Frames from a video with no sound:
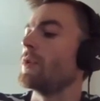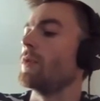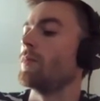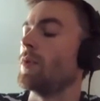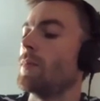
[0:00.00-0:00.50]

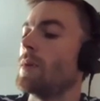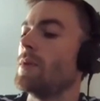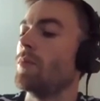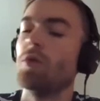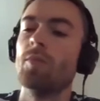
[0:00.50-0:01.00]
but
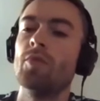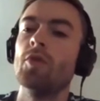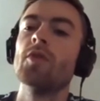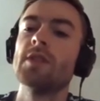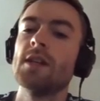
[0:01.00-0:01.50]
maybe more
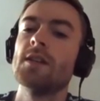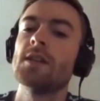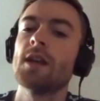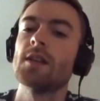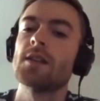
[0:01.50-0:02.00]
broad data
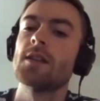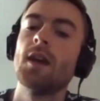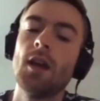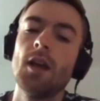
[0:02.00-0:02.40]
sets.